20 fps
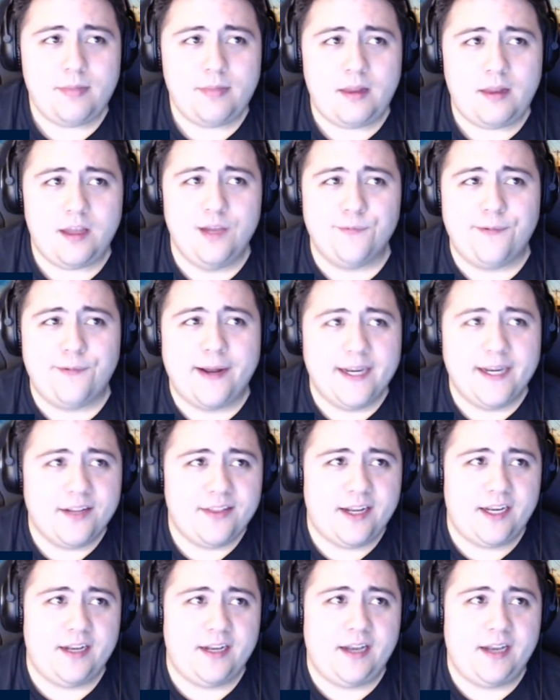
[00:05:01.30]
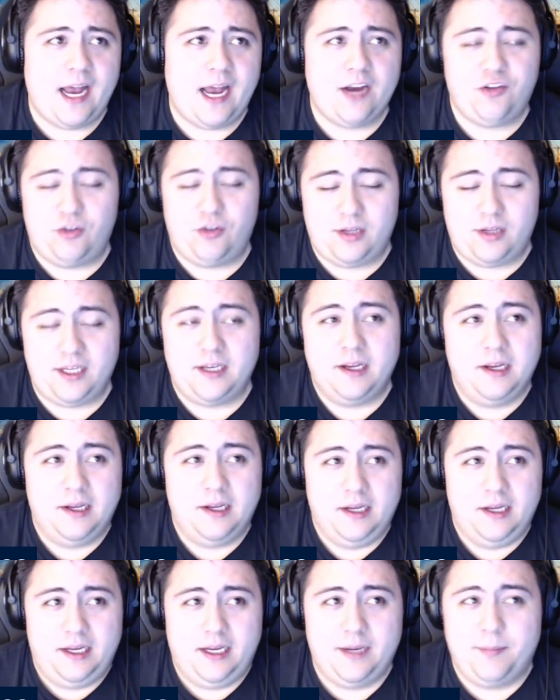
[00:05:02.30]
you find out that
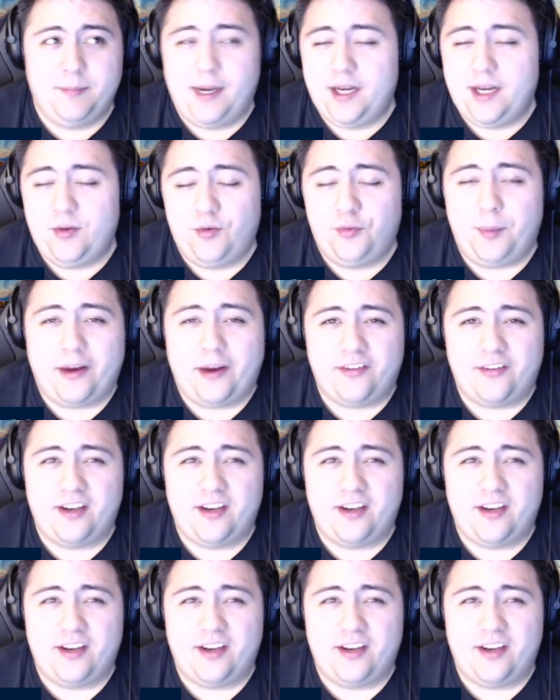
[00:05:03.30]
in many respects, he